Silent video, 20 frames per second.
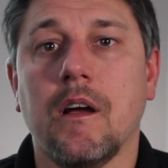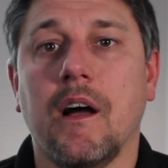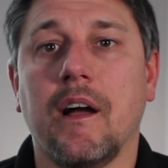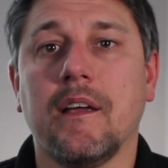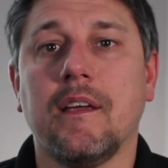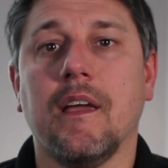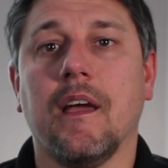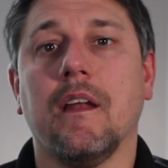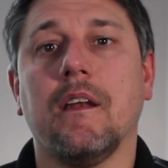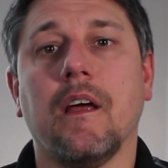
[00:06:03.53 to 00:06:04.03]

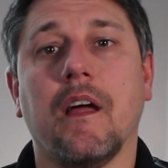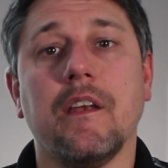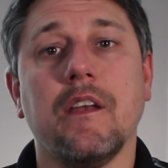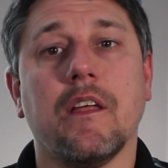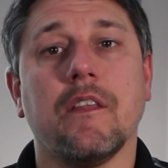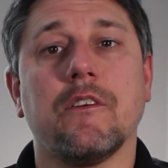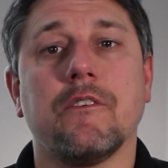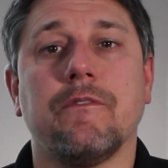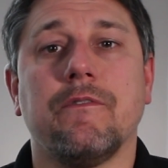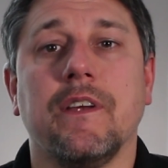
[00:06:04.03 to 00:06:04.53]
again,
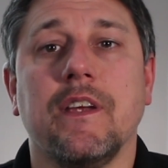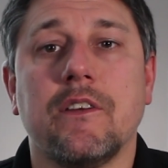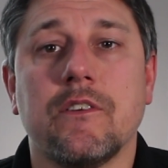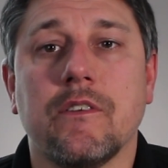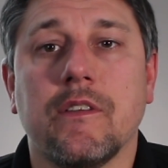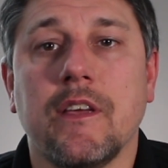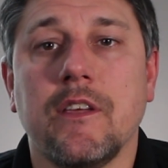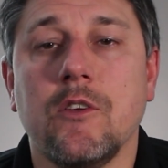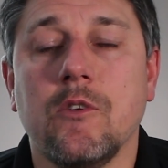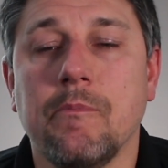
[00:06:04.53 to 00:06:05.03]
another
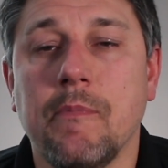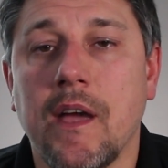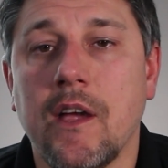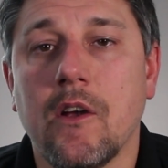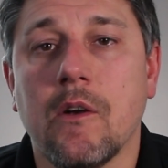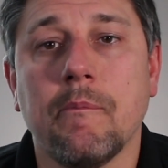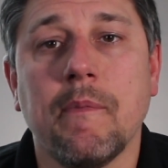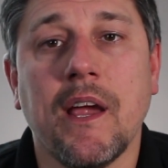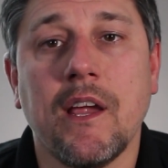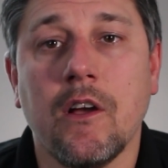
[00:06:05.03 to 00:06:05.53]
feature that you may
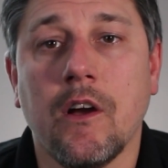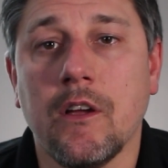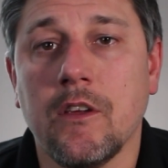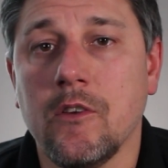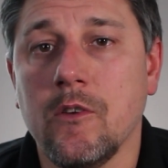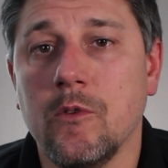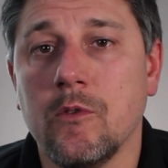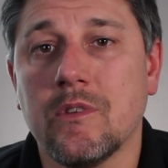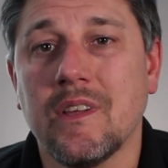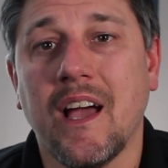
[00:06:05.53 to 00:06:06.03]
or may not
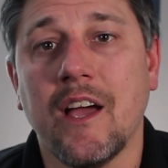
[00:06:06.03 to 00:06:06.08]
use.